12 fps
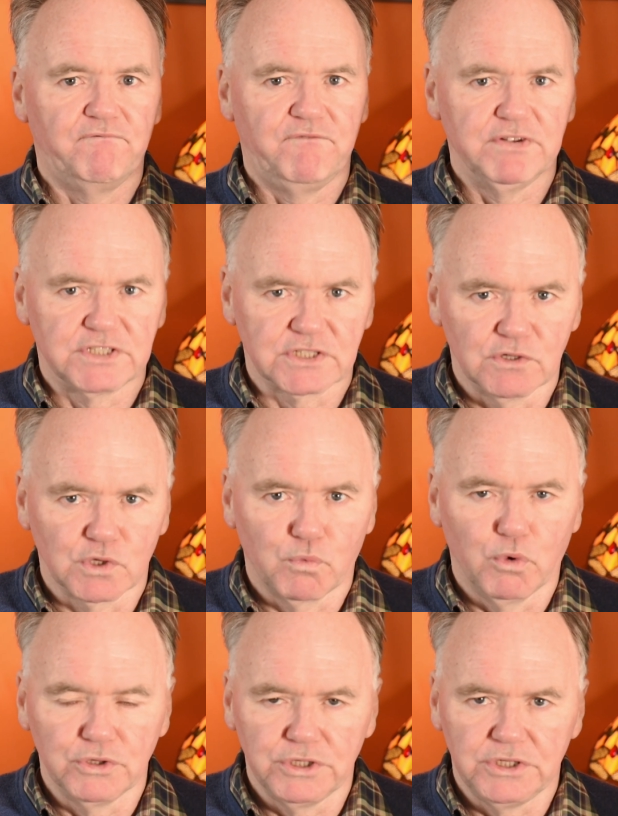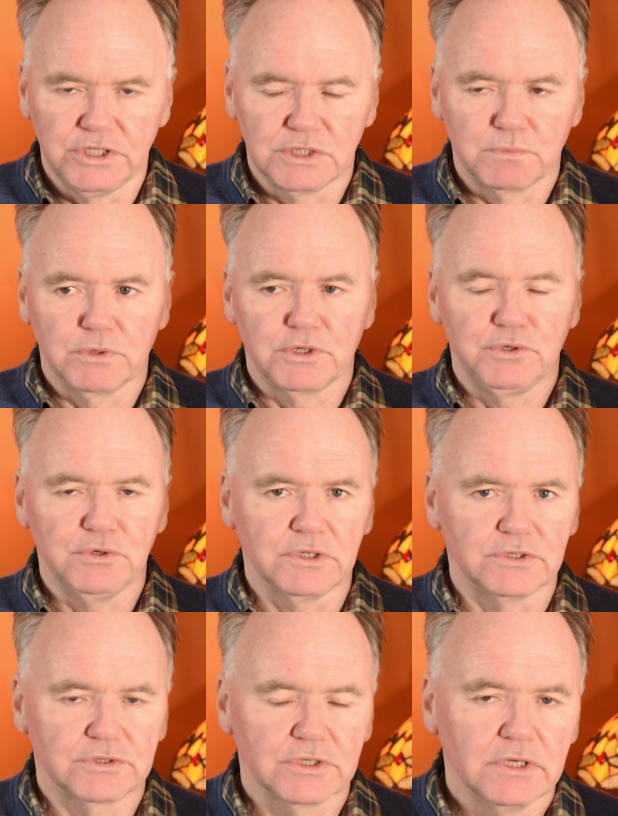physical quantities with
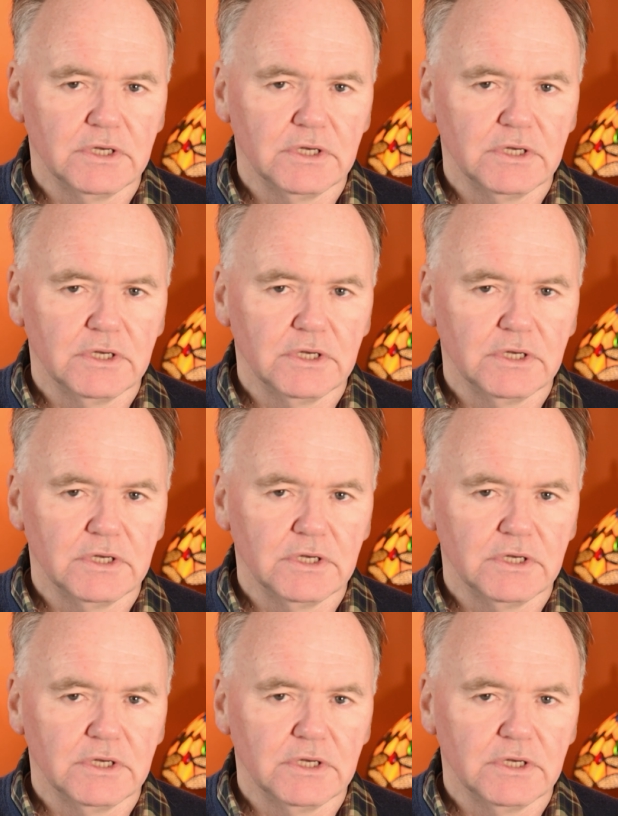units.